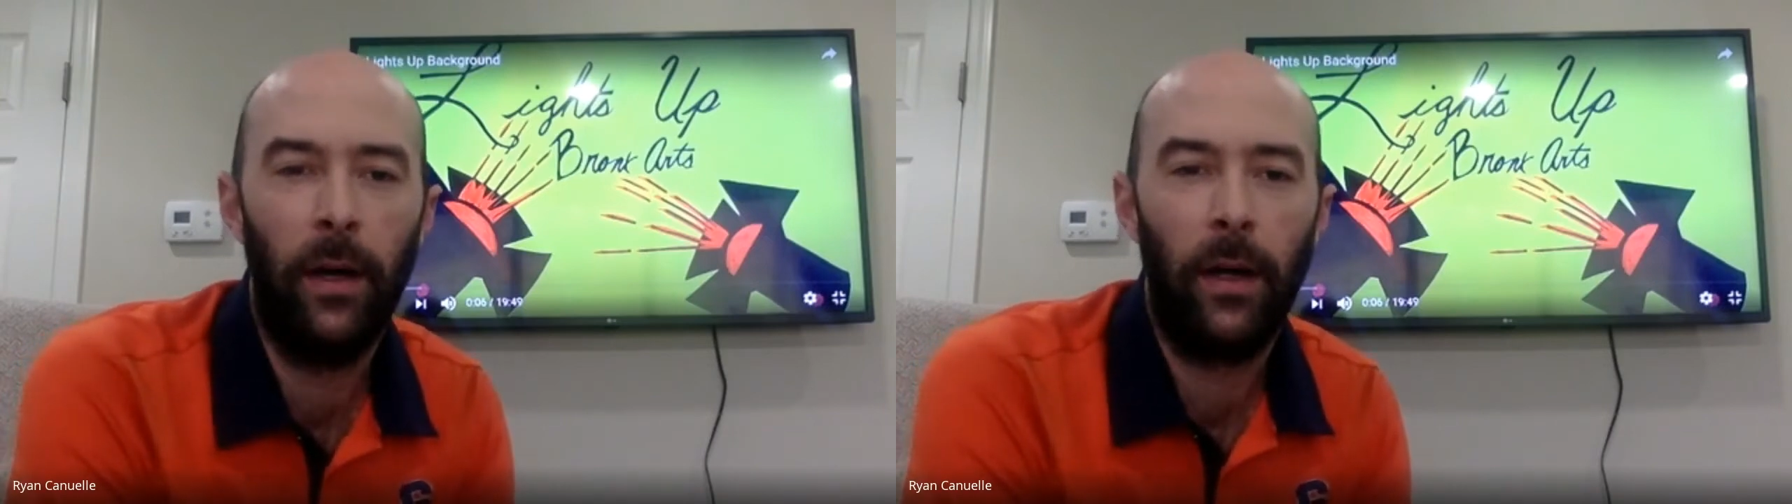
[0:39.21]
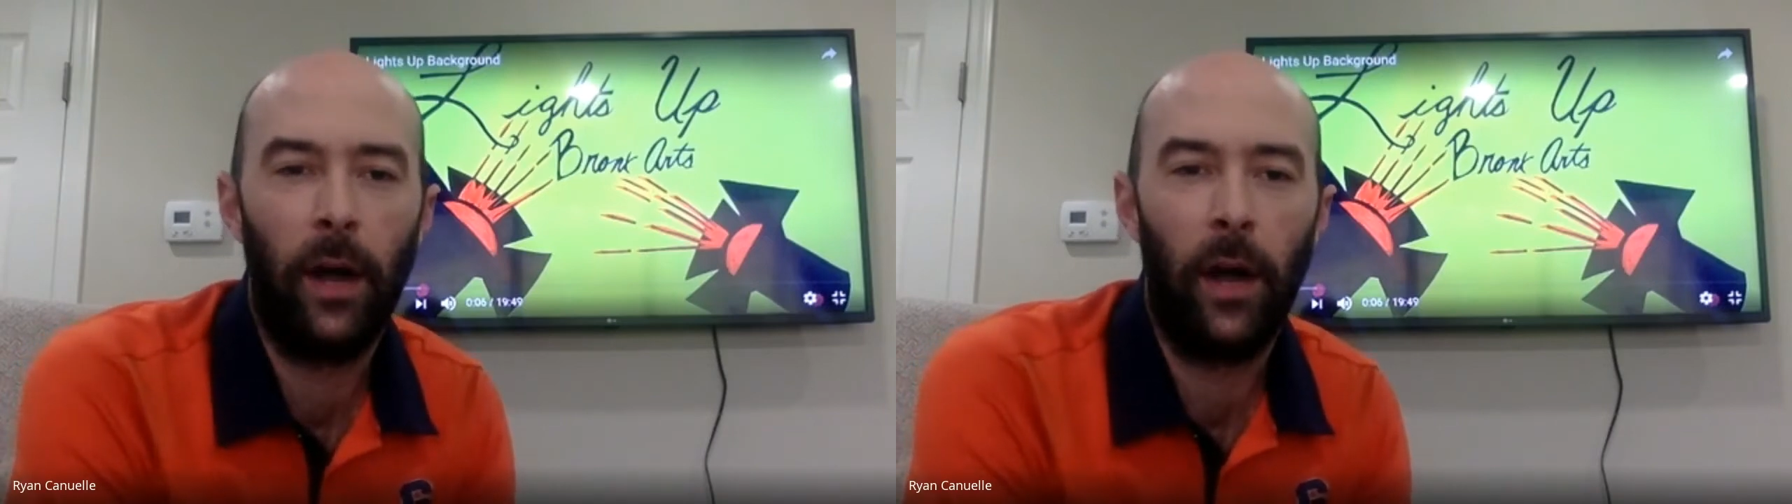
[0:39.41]

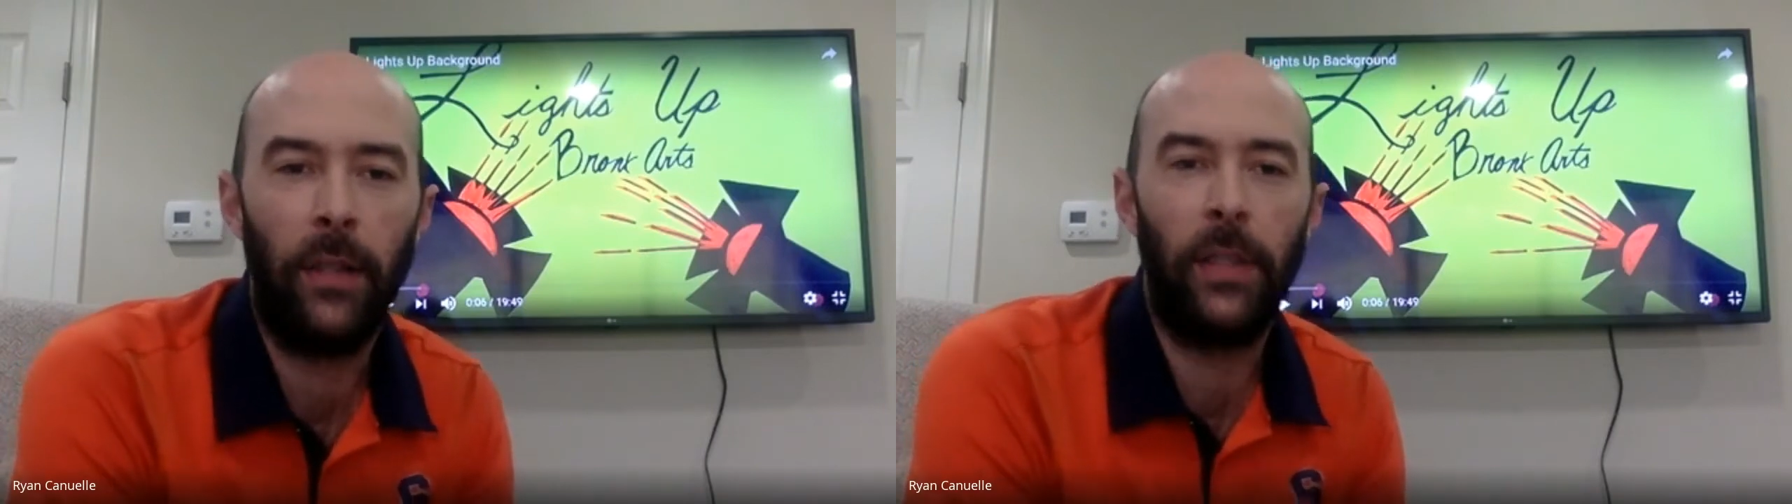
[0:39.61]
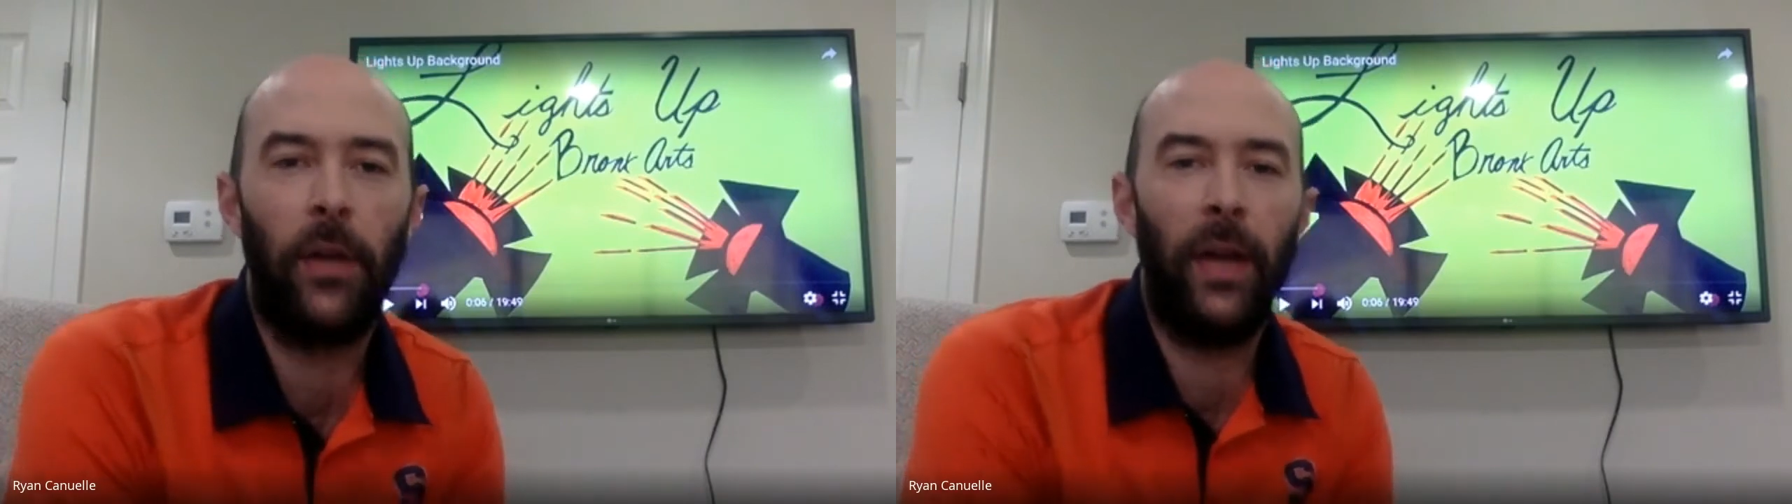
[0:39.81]
Carla,
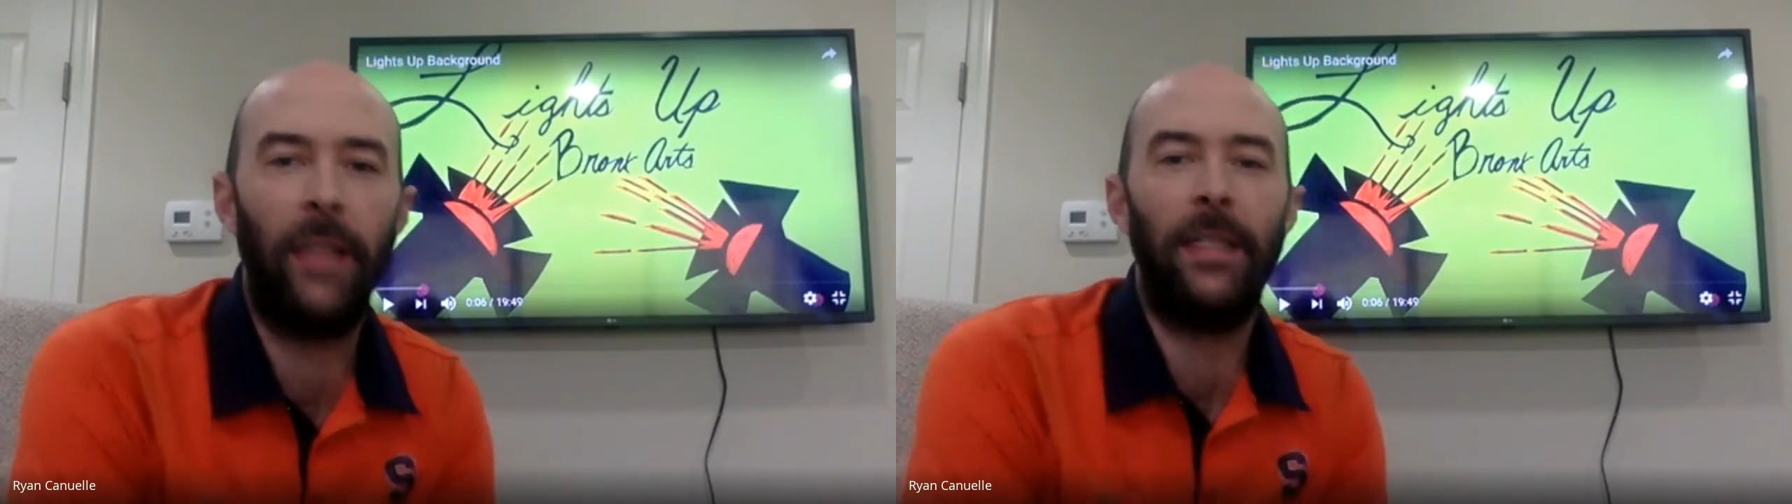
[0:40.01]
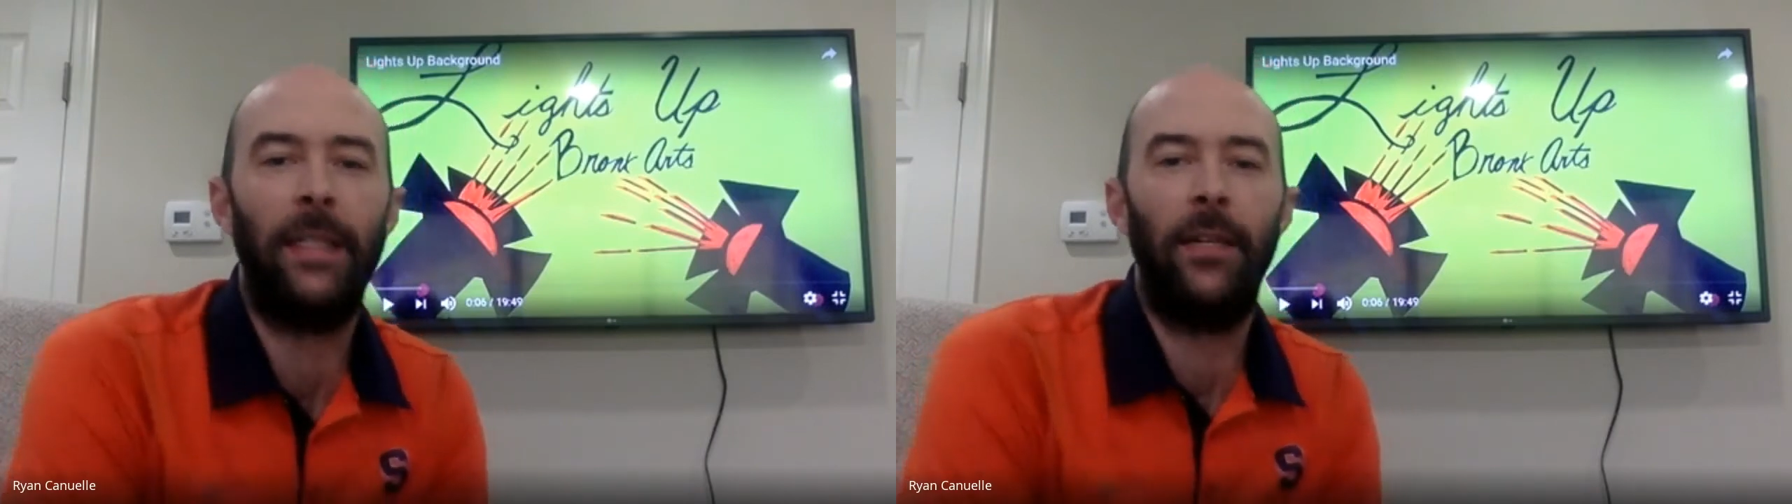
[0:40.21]
so nice to
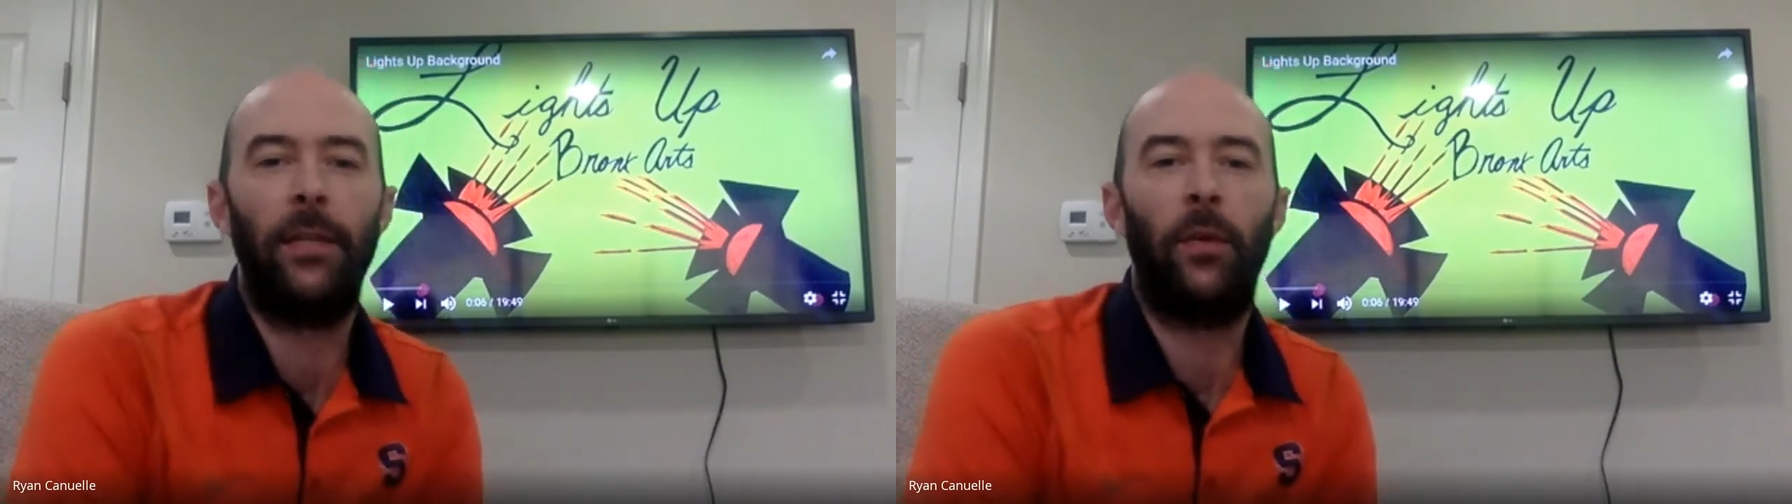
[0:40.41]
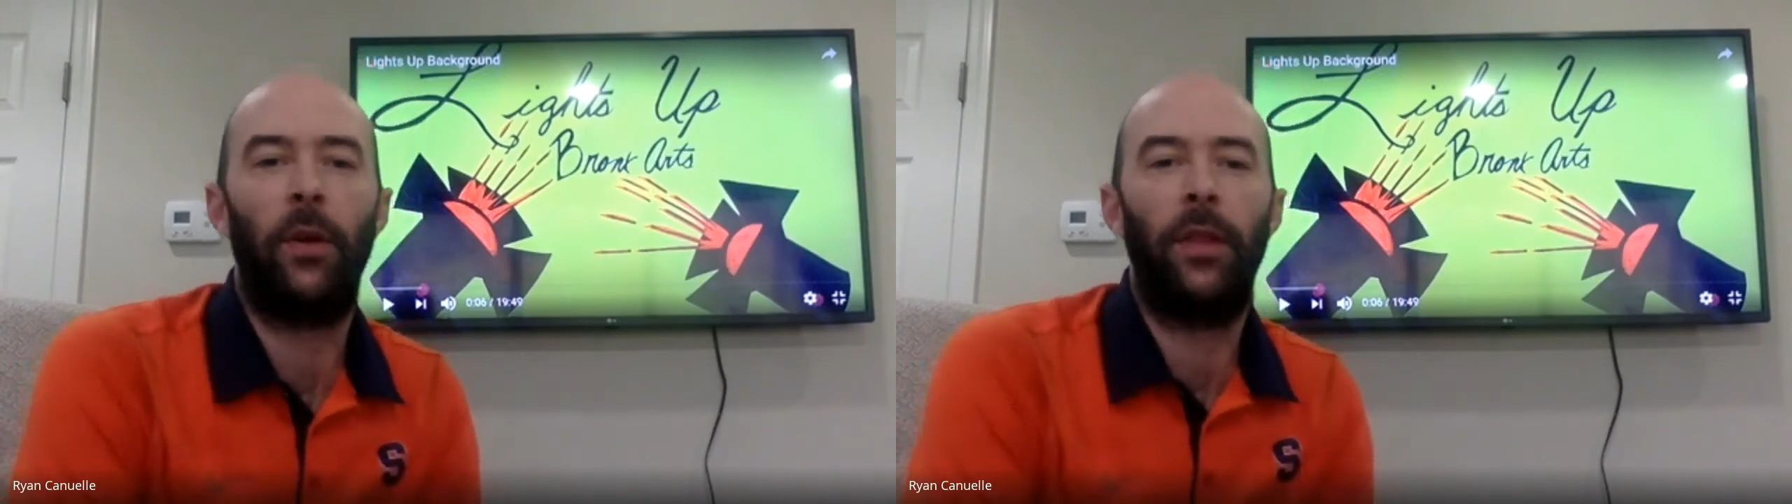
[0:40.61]
see you this morning.